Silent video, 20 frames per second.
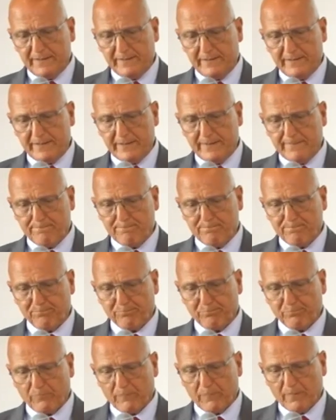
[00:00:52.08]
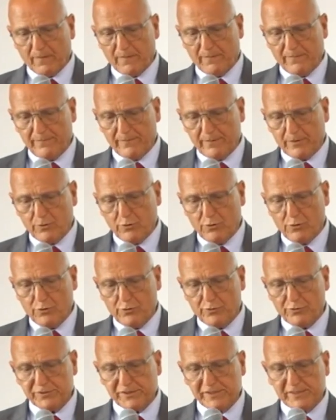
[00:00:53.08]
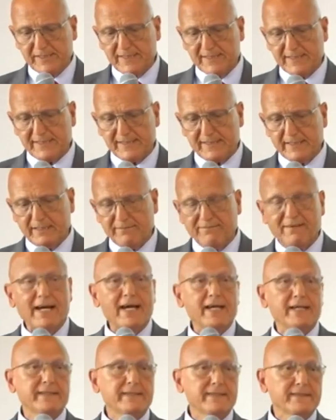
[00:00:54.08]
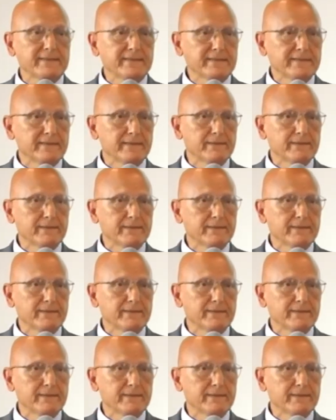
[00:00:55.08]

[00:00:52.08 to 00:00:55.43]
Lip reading: The course is divided,